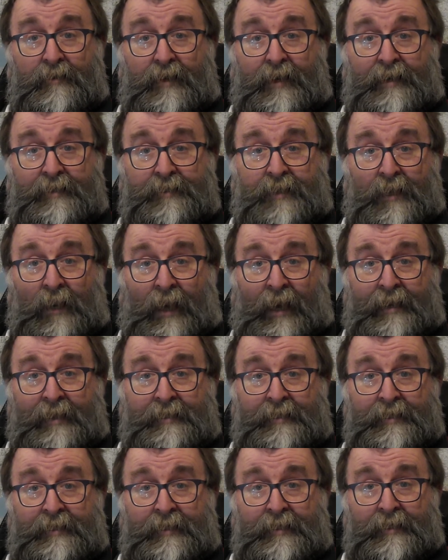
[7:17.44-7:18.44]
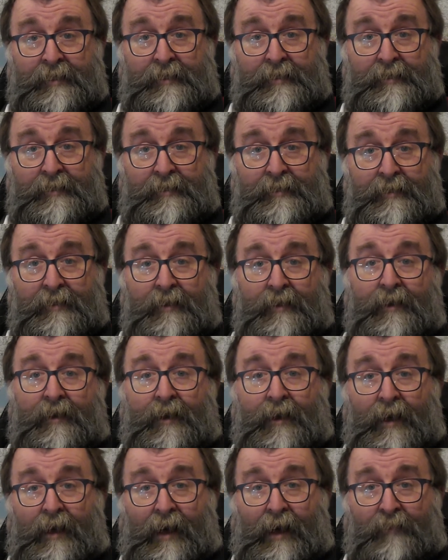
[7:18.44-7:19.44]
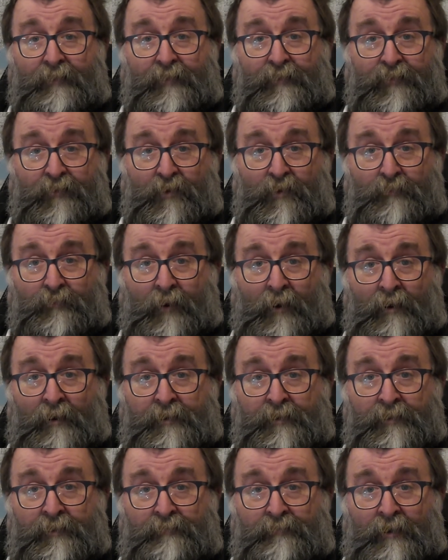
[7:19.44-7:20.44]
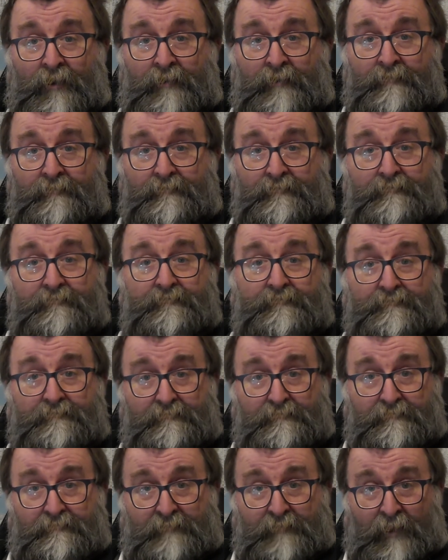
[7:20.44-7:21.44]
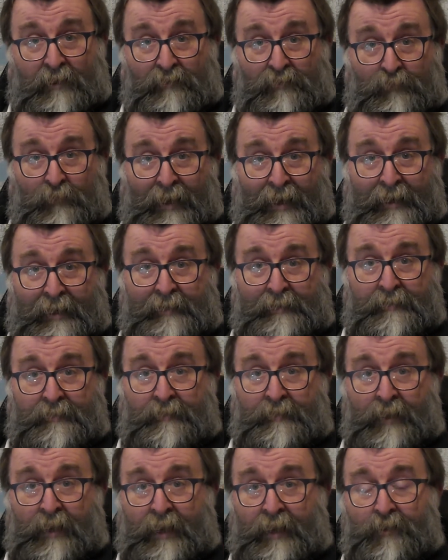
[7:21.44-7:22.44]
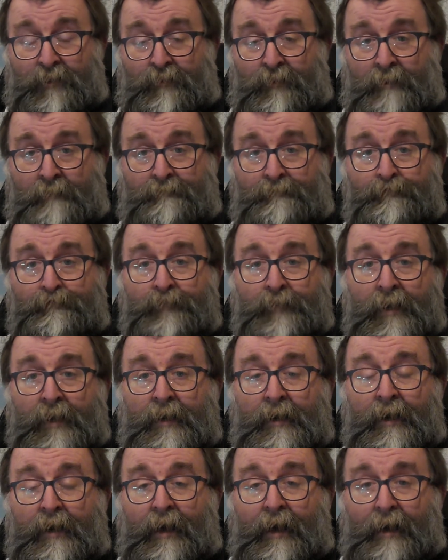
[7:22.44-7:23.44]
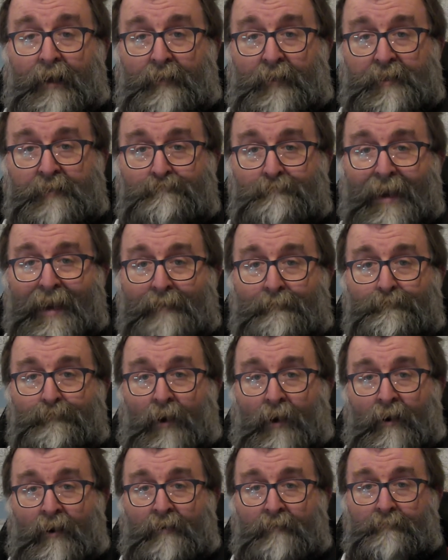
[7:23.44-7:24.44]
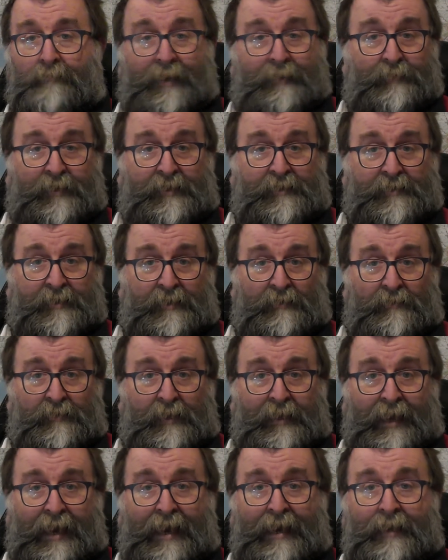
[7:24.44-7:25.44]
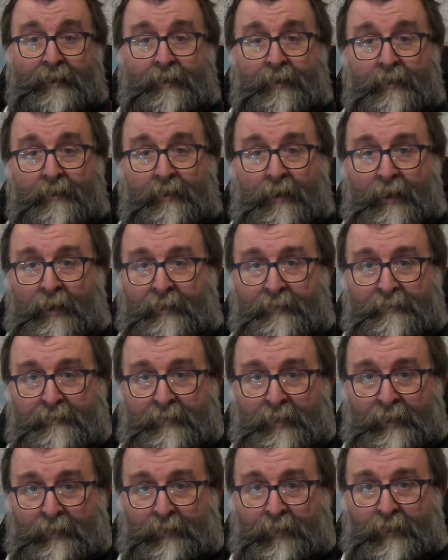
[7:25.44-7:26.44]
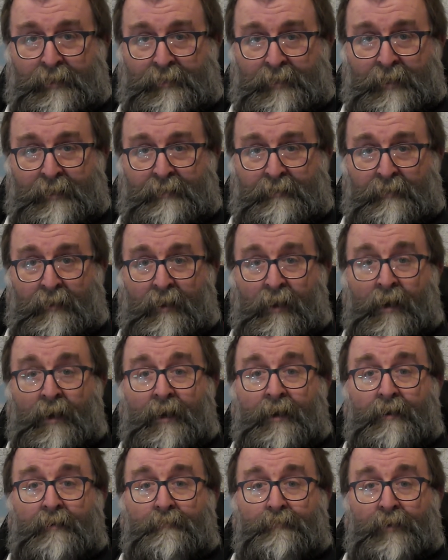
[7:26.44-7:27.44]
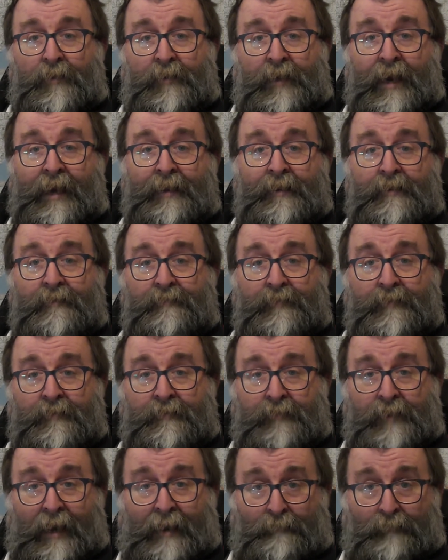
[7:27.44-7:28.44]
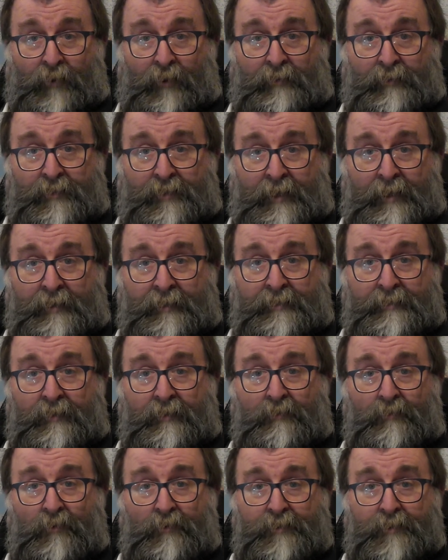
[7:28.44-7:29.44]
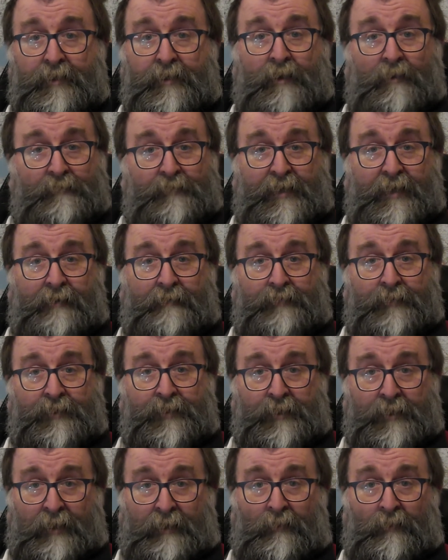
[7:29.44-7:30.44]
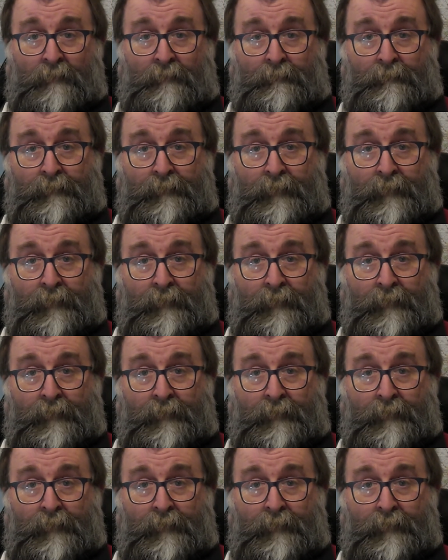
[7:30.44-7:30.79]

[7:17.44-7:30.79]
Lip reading: is collected and the third part of the run goes back into the next run. And this main part may be distilled again, etc, etc, but at the end of that process, once it comes out of the still,